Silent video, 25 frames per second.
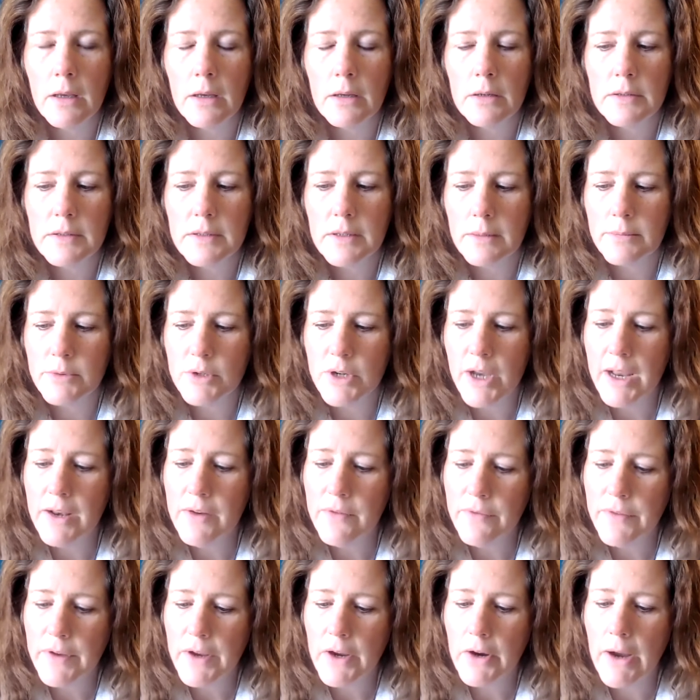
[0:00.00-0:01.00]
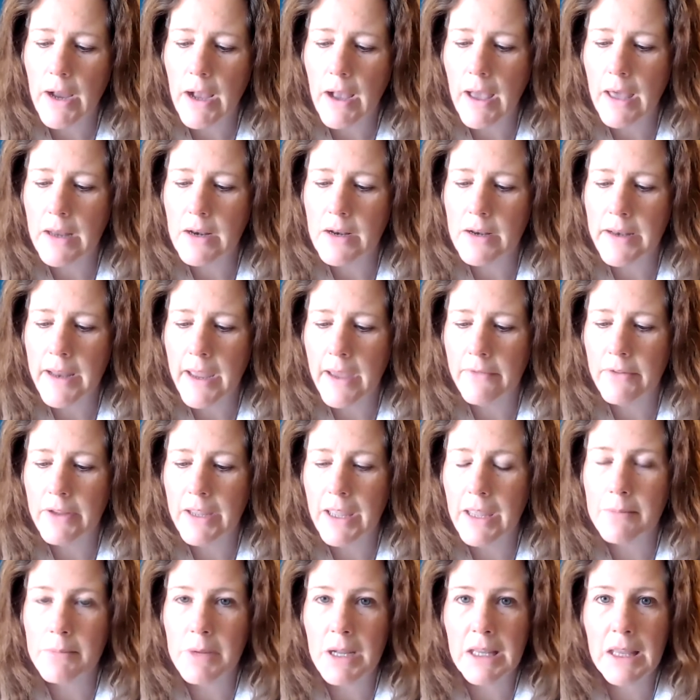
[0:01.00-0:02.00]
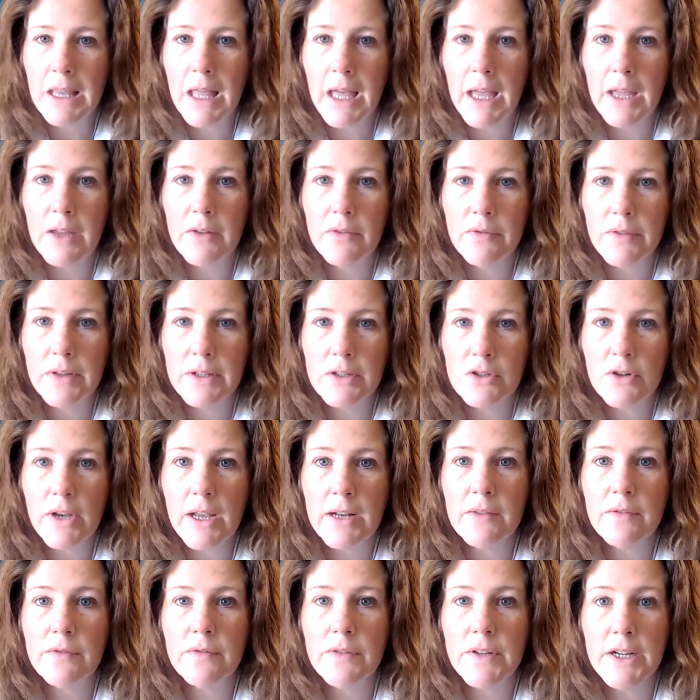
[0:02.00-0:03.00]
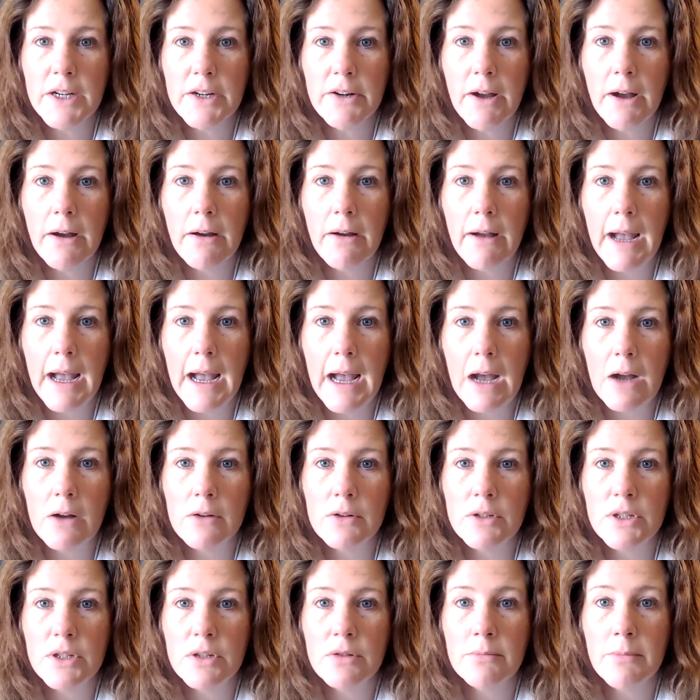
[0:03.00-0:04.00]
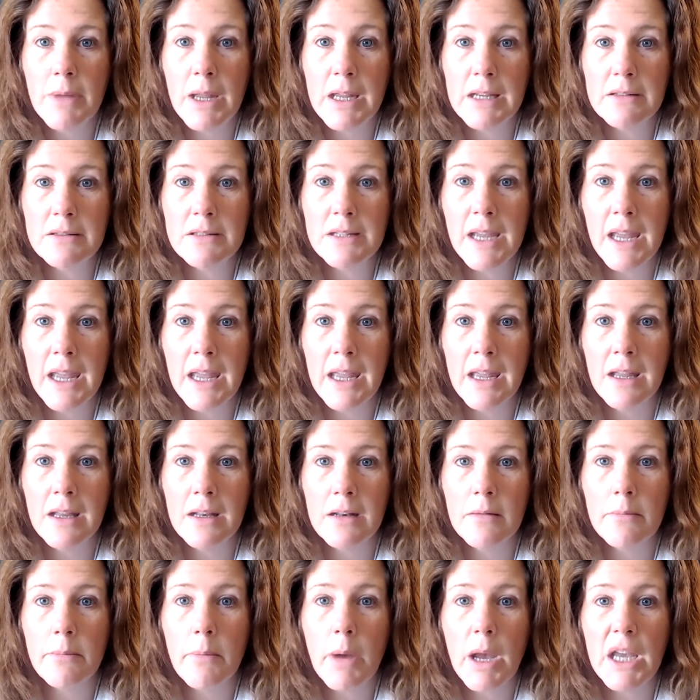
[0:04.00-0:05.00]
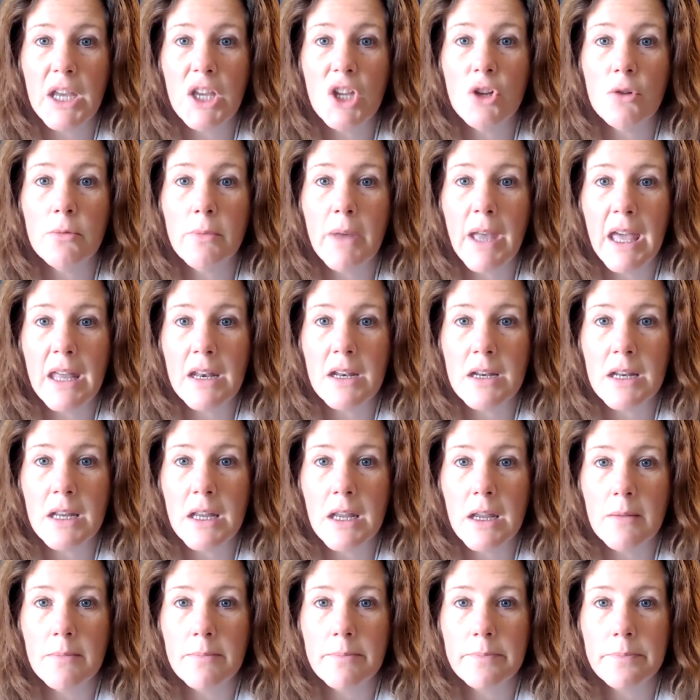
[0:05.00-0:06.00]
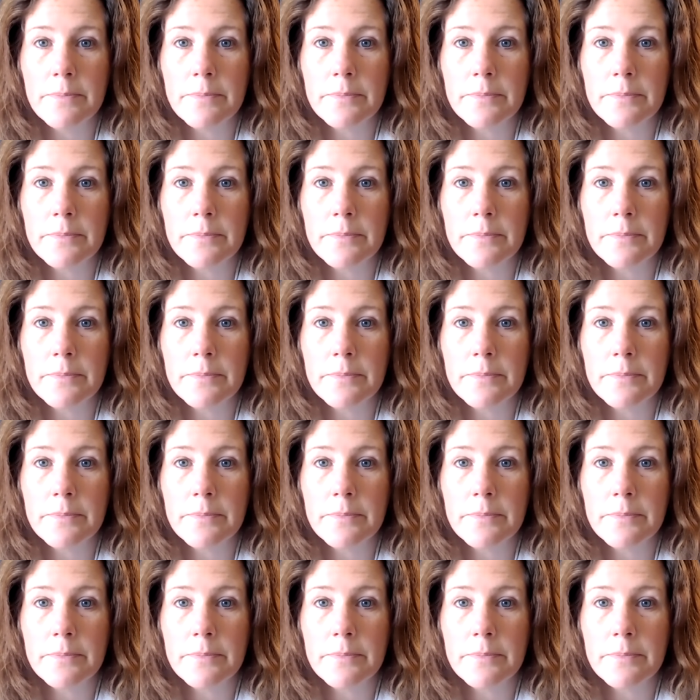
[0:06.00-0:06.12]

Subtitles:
So I'm trying to figure out how to navigate my life and try to figure out how to maintain my humanity,